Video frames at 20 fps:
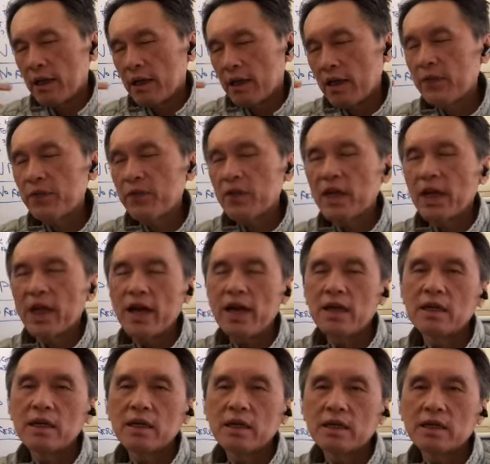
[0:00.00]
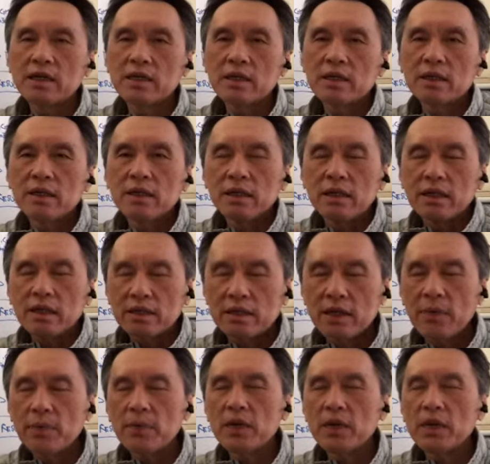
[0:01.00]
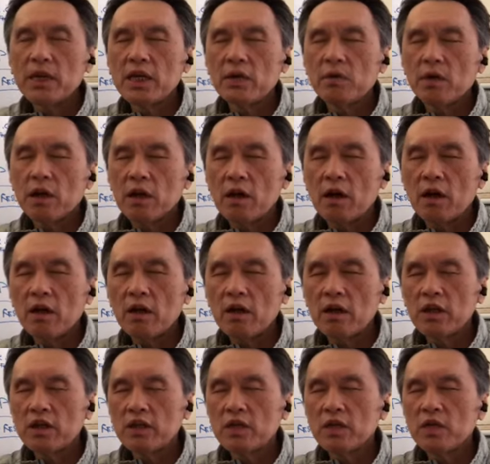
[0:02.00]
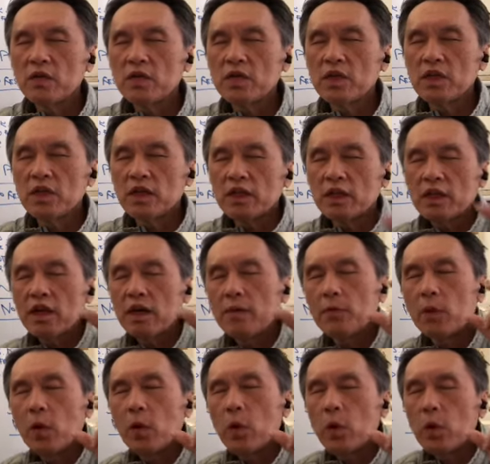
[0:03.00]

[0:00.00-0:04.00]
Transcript: lifting anus, somebody will call it using the term